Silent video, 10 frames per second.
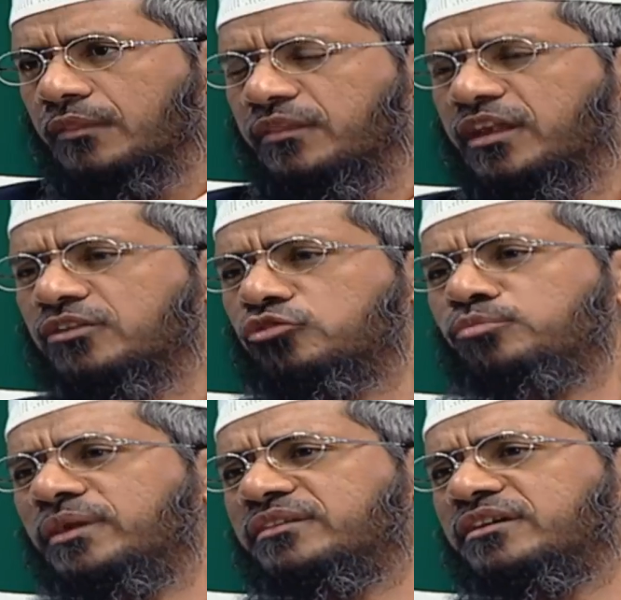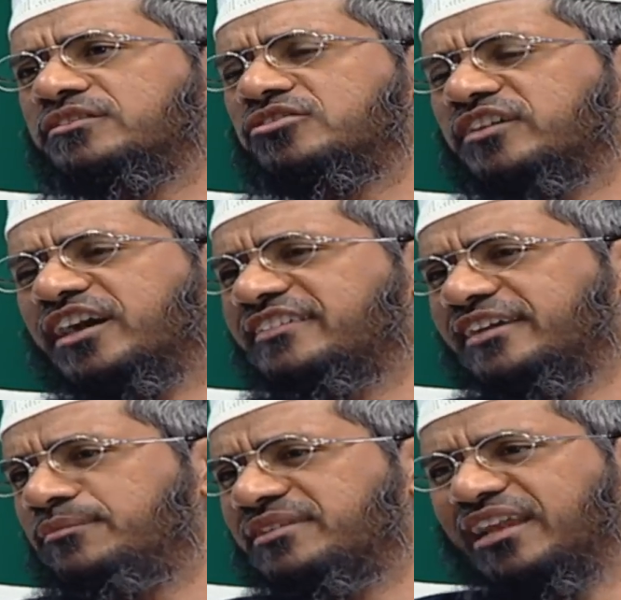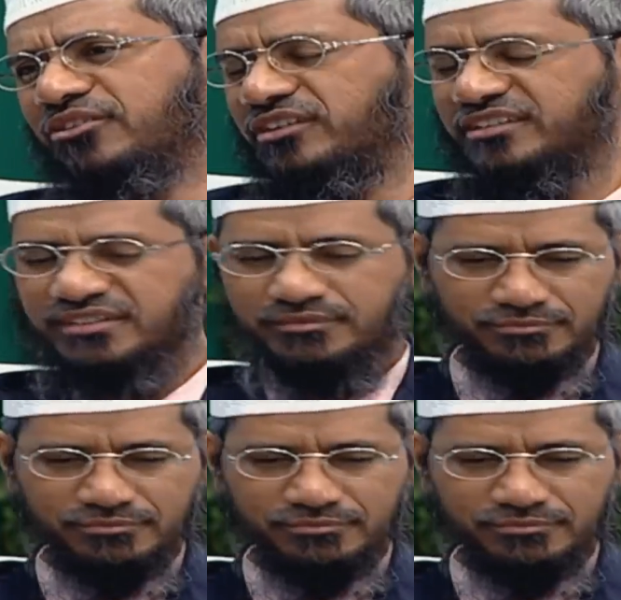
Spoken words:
There are two methods of zakat can be calculated,